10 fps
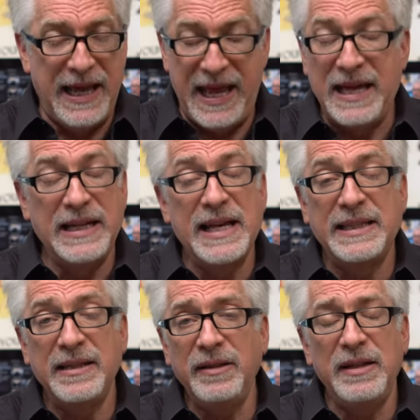And I
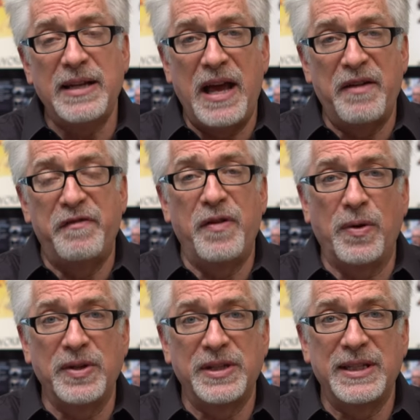still didn't have
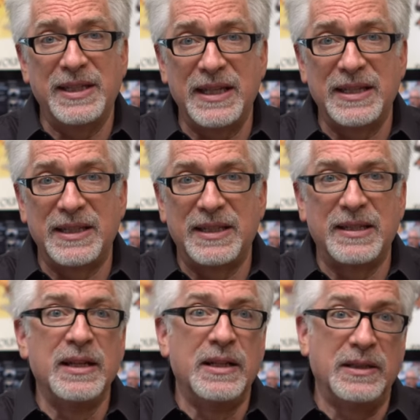focus assists
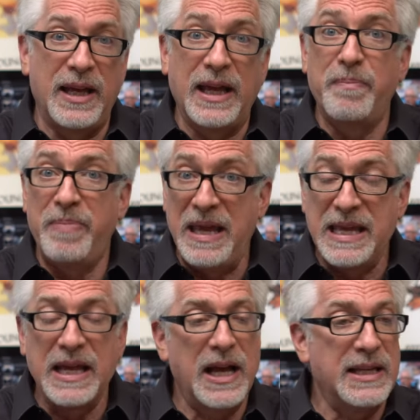like
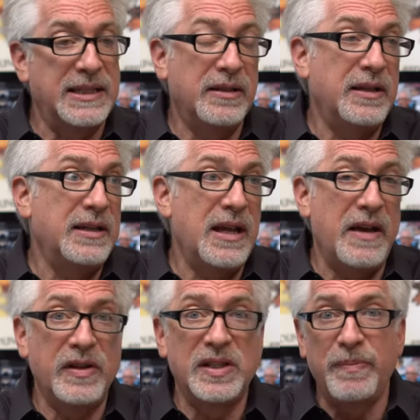peaking. I still didn't
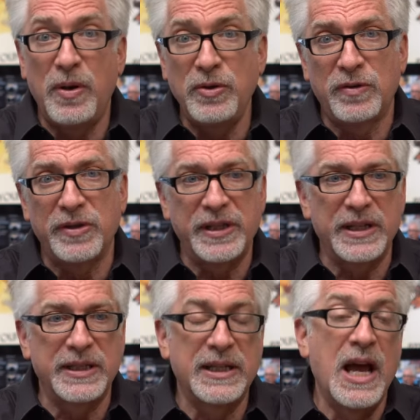have exposure
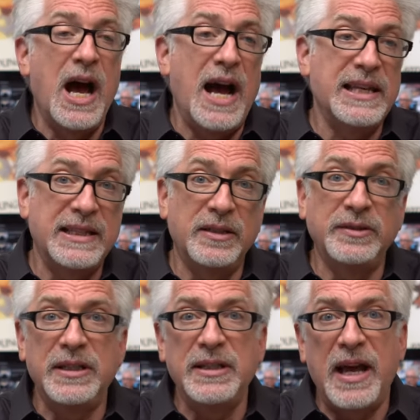assists. I still
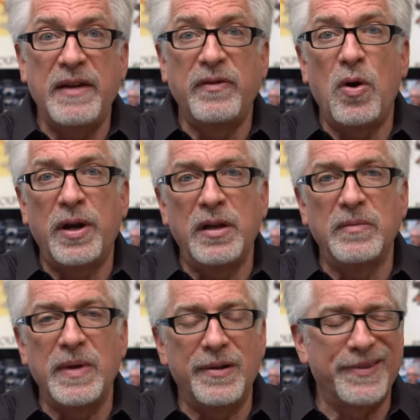didn't have audio
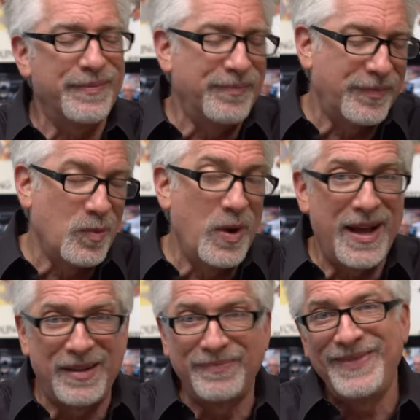meters.
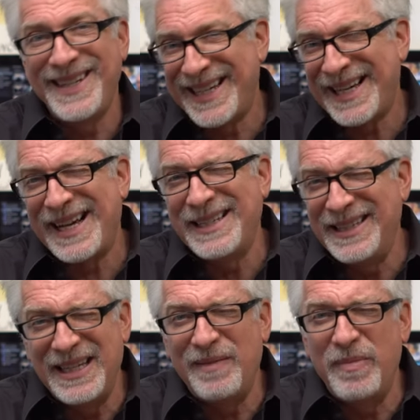Well, yeah, I
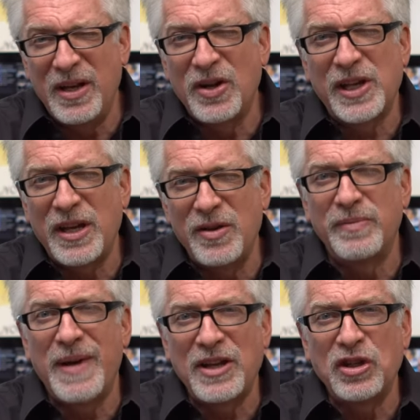did because I used
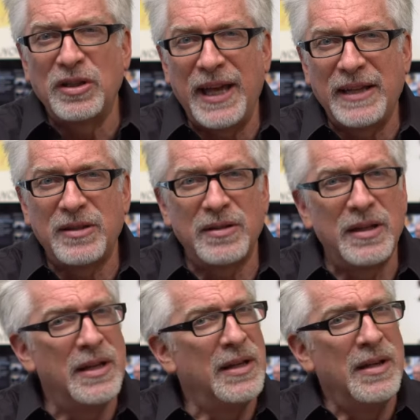Magic Lantern.
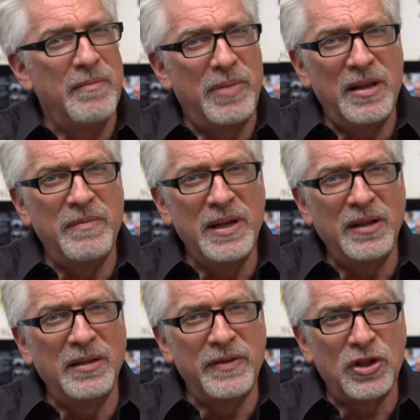But in the
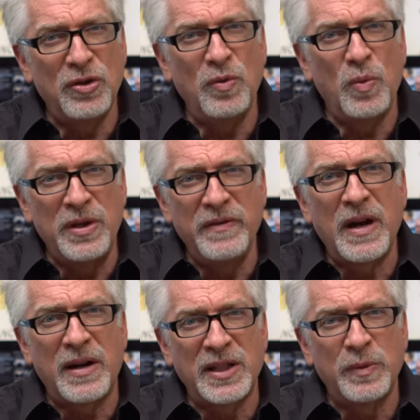middle of a shoot, when you've
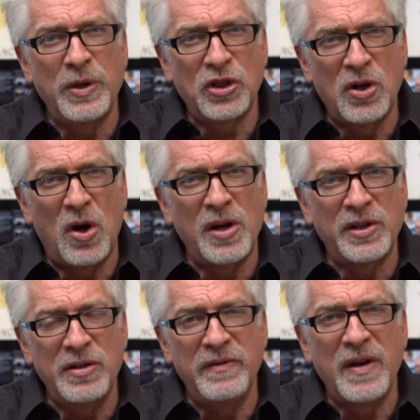got to switch cards
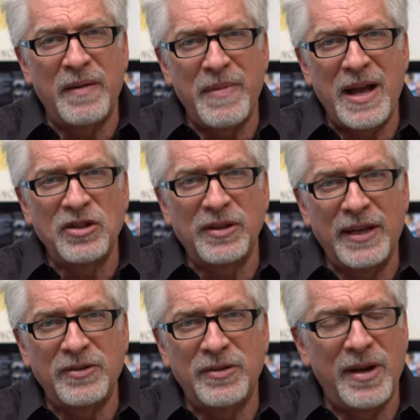and you've got Magic
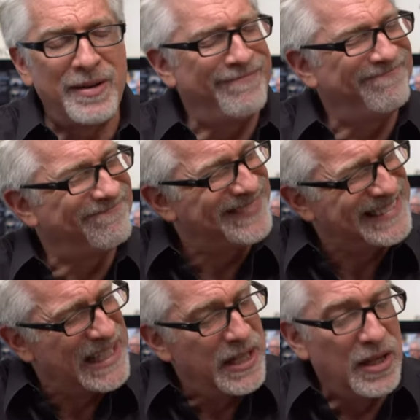Lantern on them,
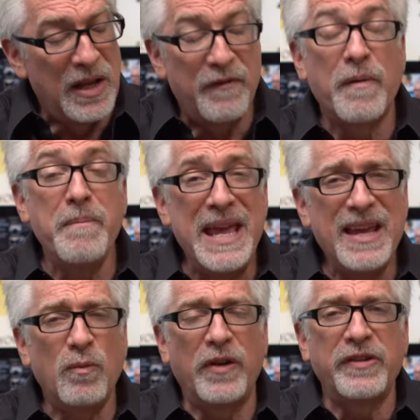for me,
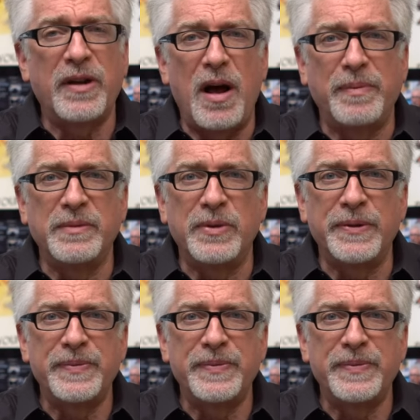it wasn't optimal.